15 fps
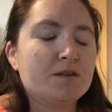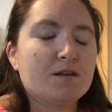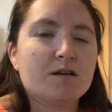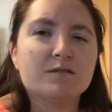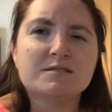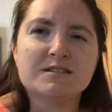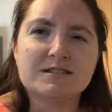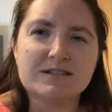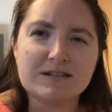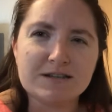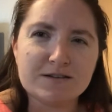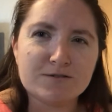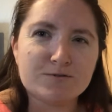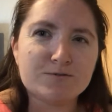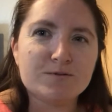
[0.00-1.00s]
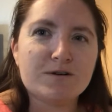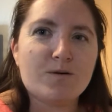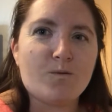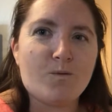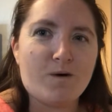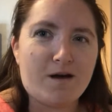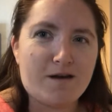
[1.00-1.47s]
Still
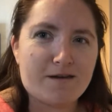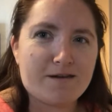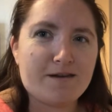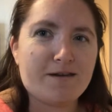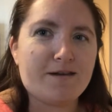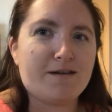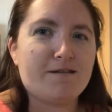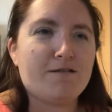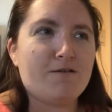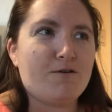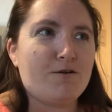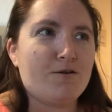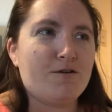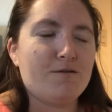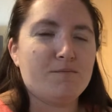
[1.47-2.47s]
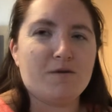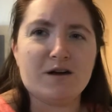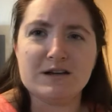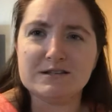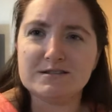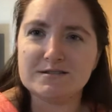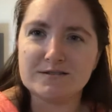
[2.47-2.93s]
working on my
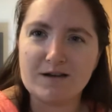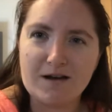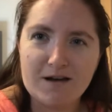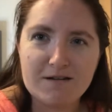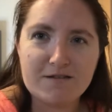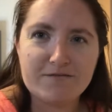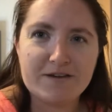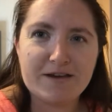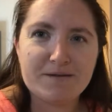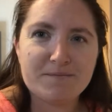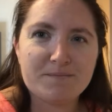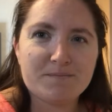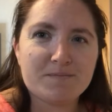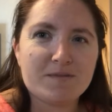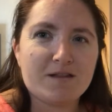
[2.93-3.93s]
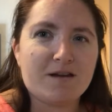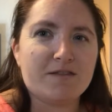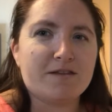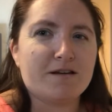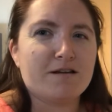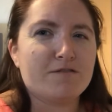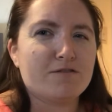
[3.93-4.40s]
style of it. I
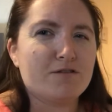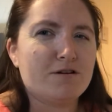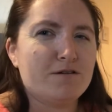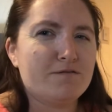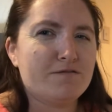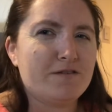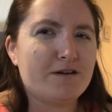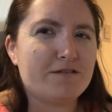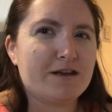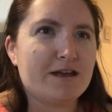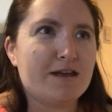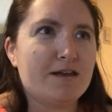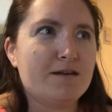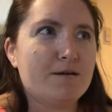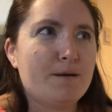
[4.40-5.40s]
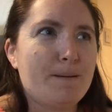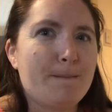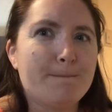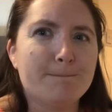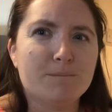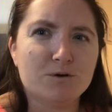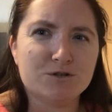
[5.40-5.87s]
think I've got a very
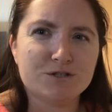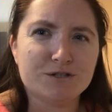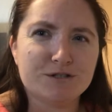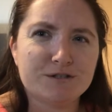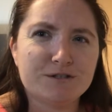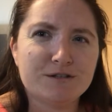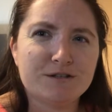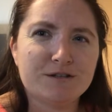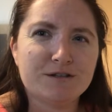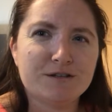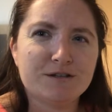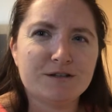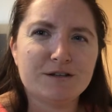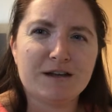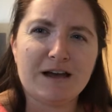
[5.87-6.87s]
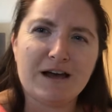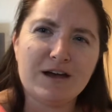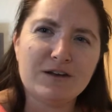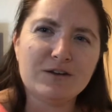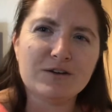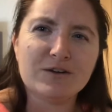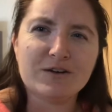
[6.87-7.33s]
modern
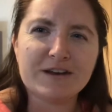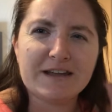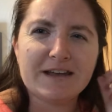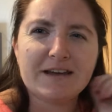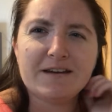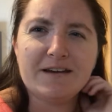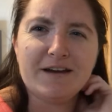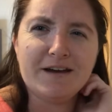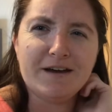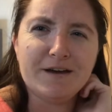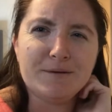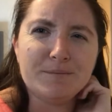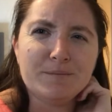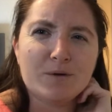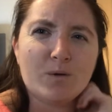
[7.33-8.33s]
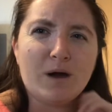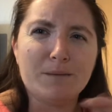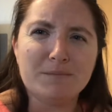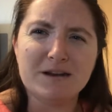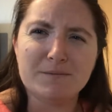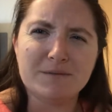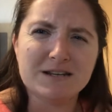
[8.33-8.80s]
outlook on it, quite
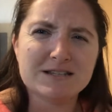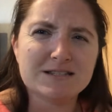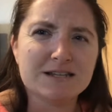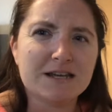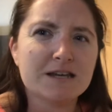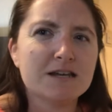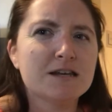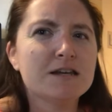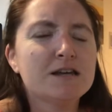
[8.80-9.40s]
minimalistic.